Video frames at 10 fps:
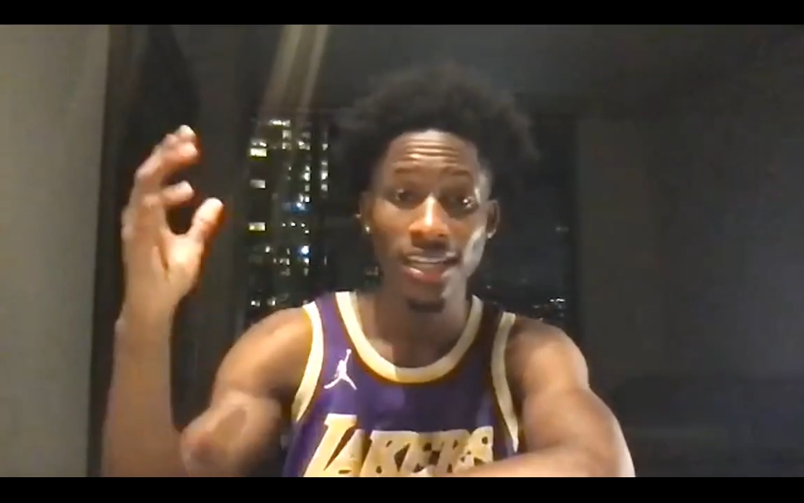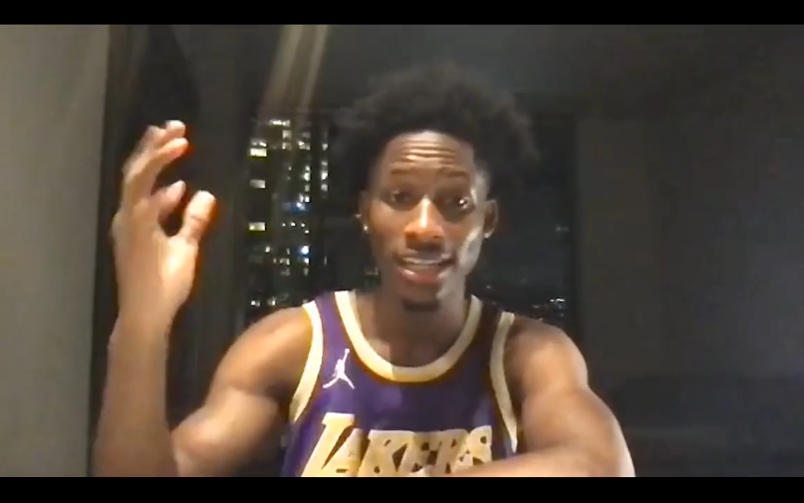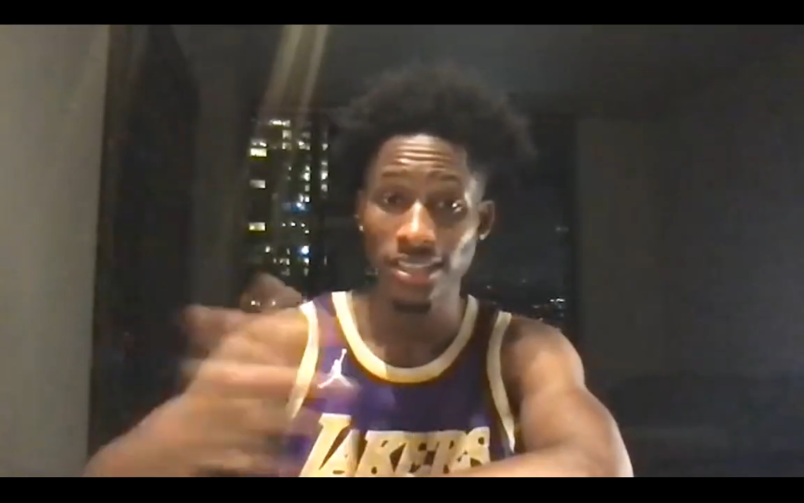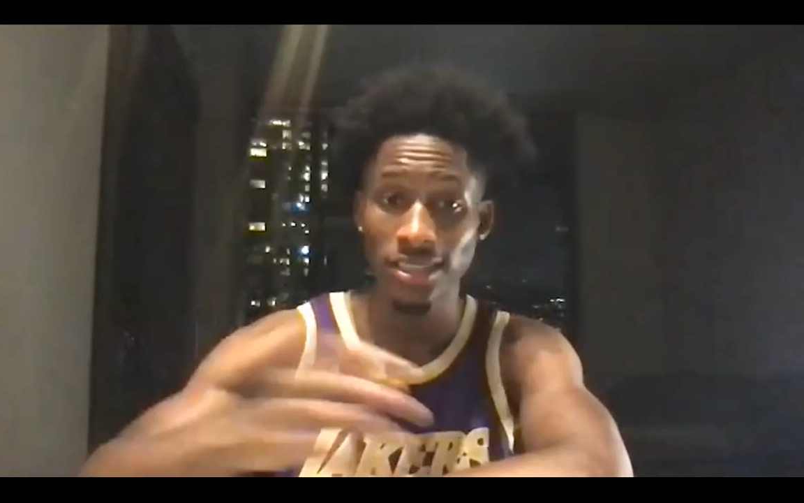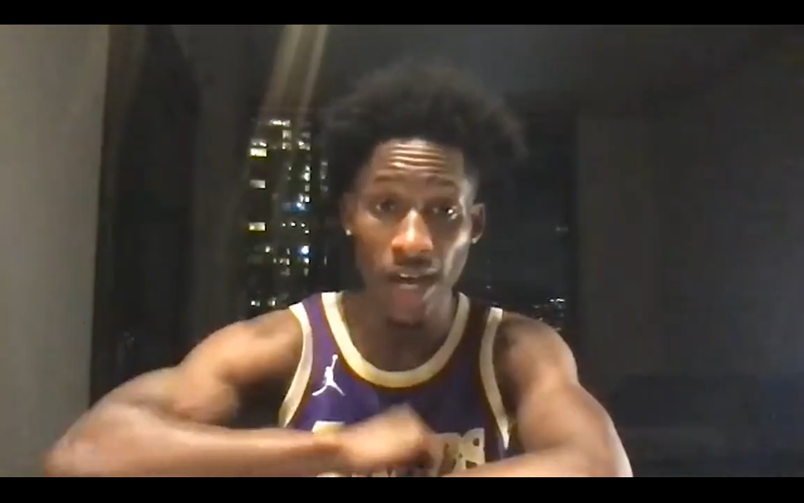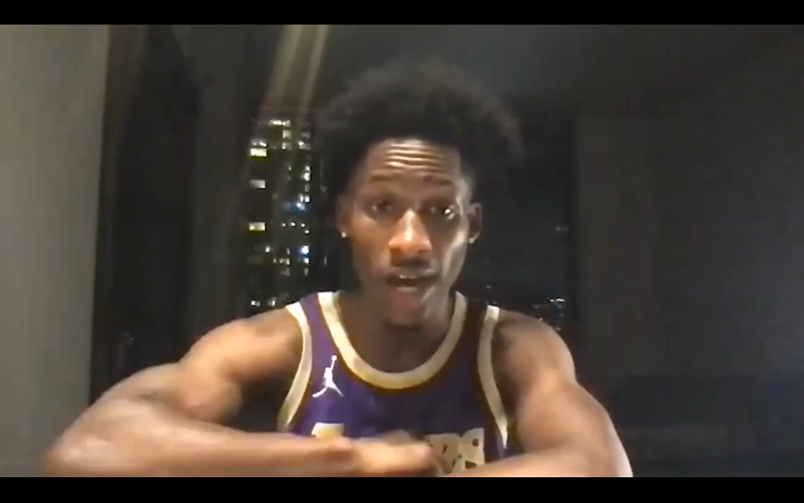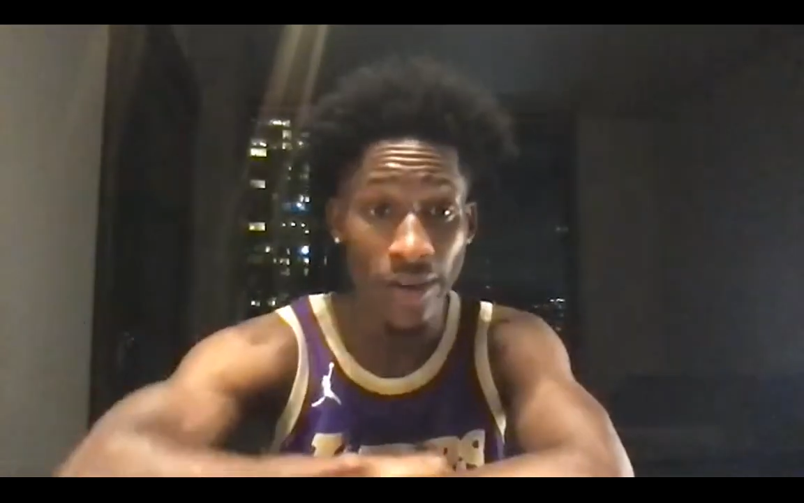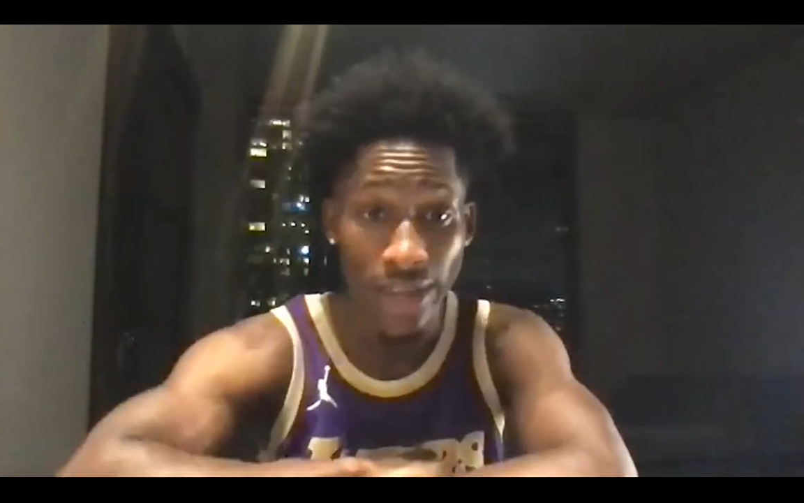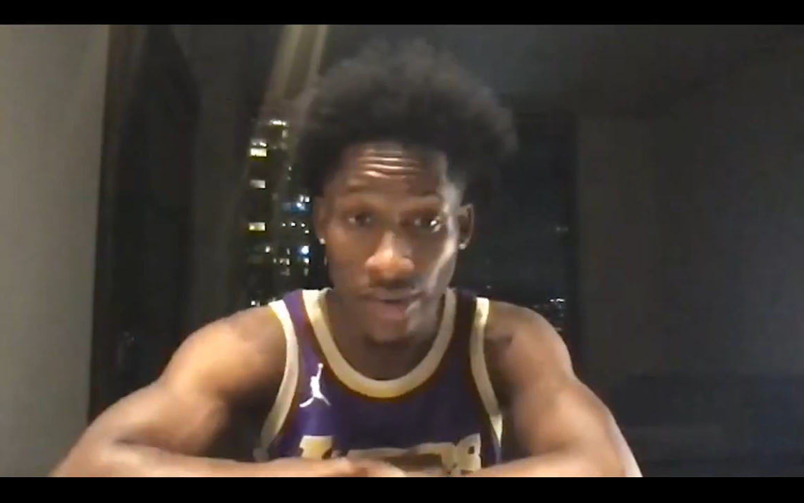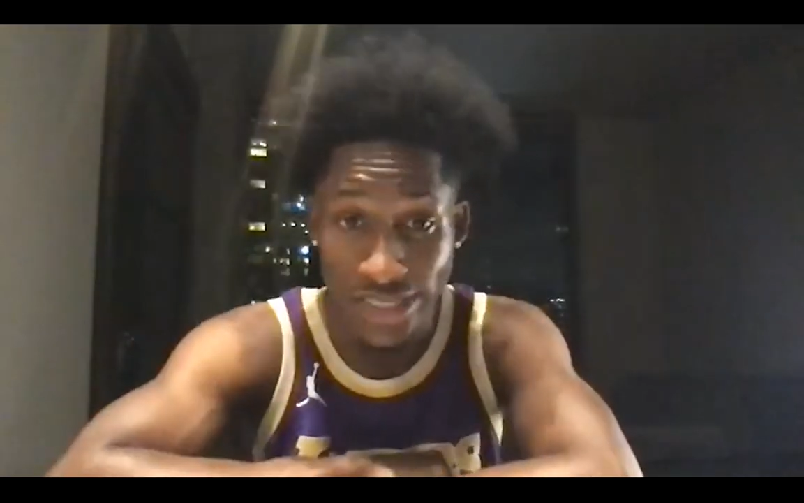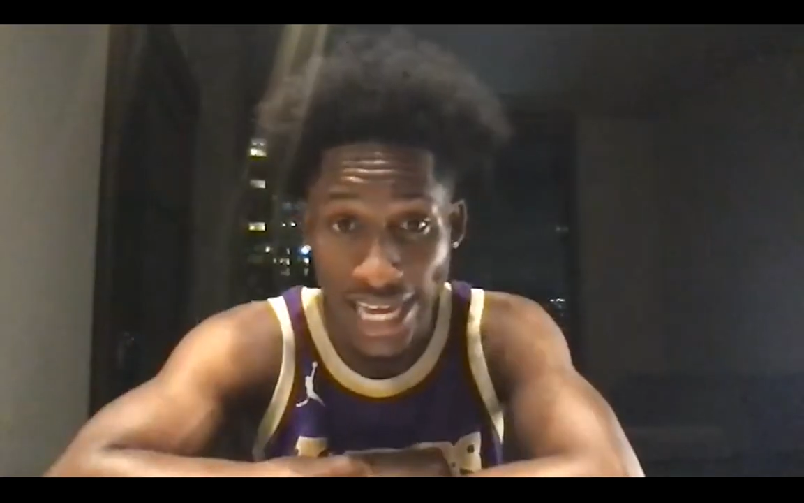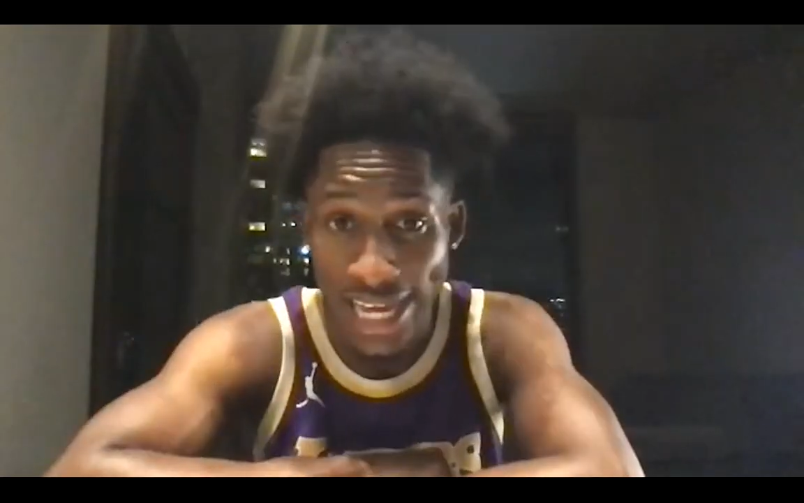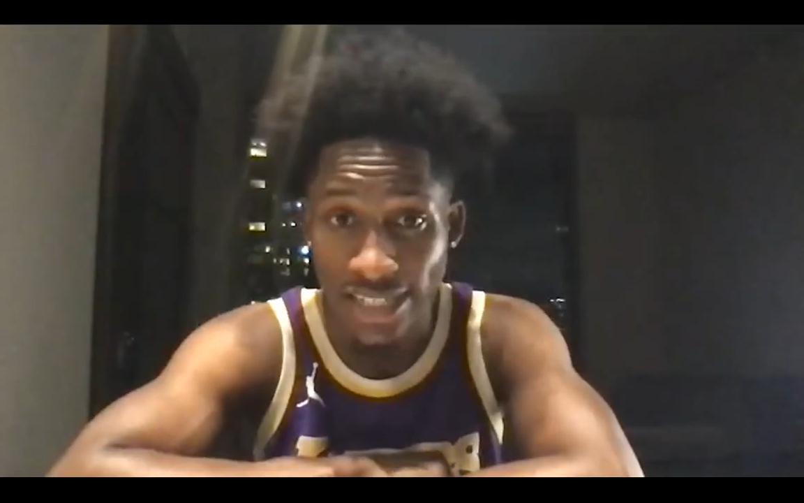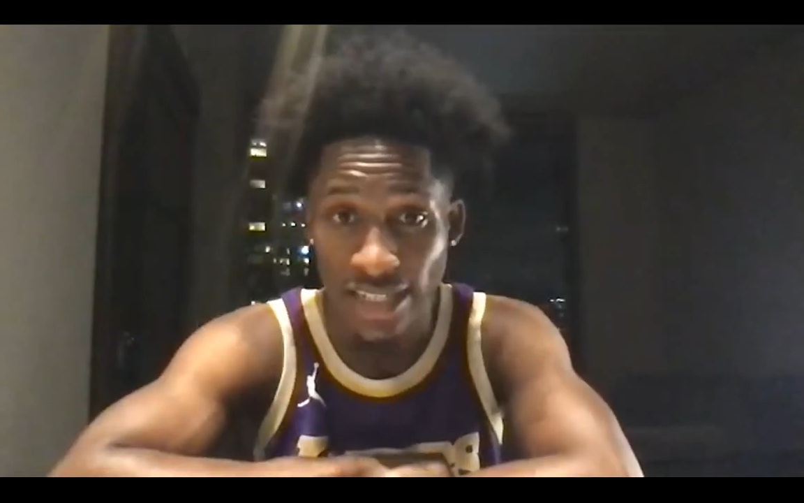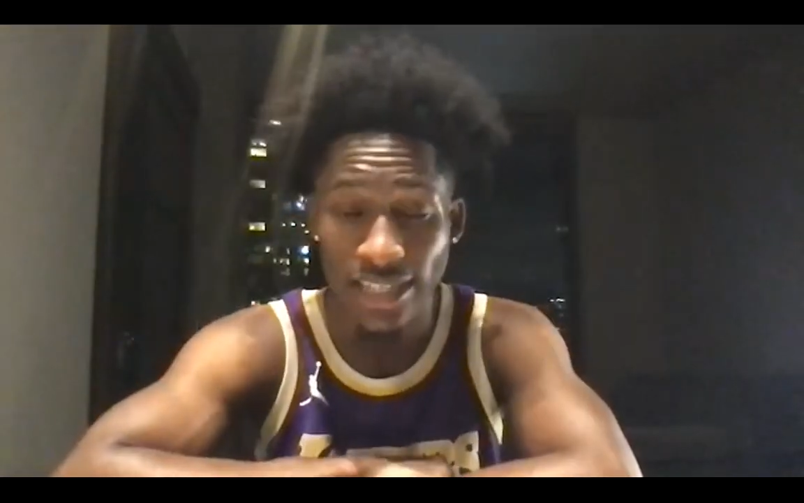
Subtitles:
this is all Aaron's idea.